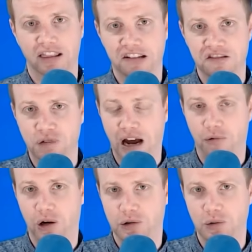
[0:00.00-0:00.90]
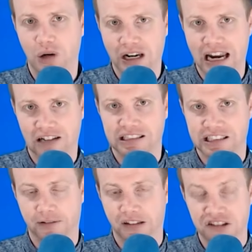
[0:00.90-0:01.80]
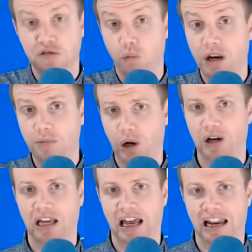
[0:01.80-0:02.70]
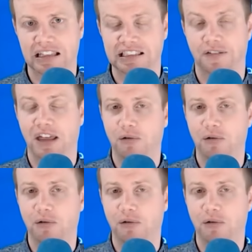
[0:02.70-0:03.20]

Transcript: This is how we're going to announce stuff. This is when we're going to announce stuff.